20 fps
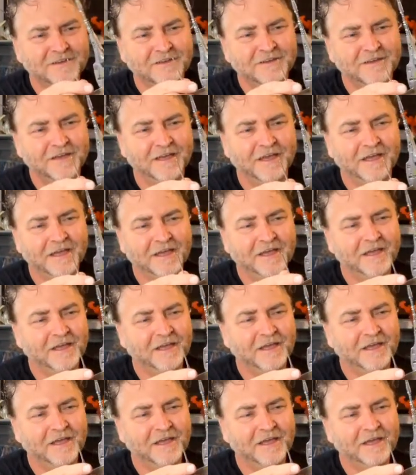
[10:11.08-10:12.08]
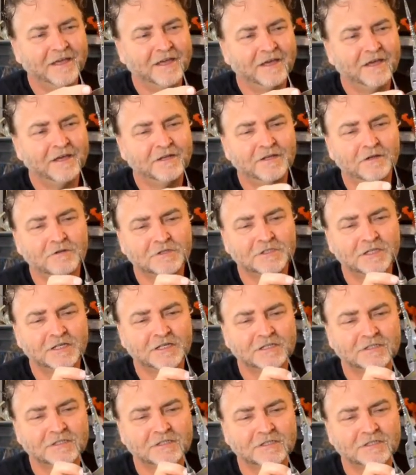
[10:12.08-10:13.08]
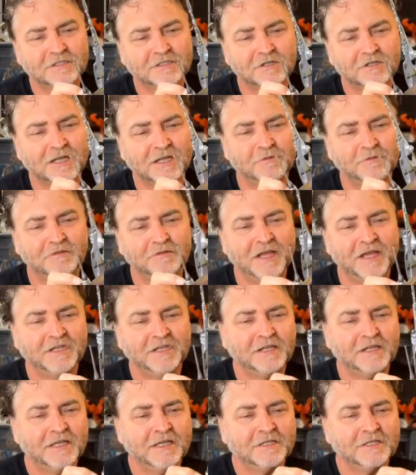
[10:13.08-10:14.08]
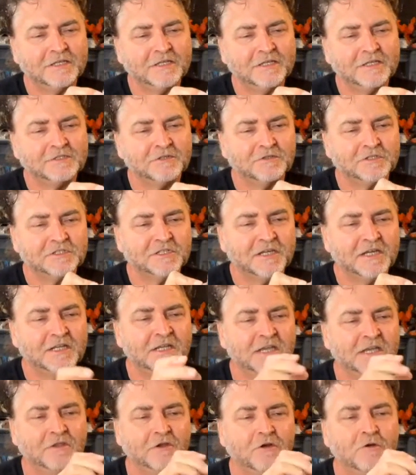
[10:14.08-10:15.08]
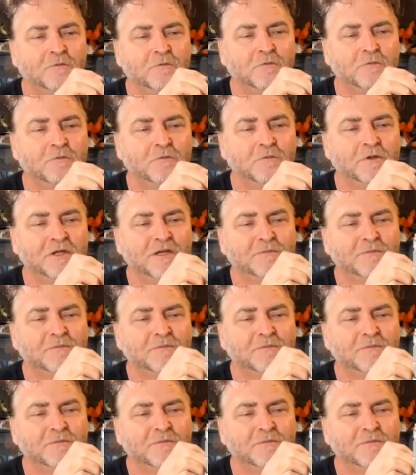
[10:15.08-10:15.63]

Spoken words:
And it looks like it's got a couple of landing legs on the side here that open up.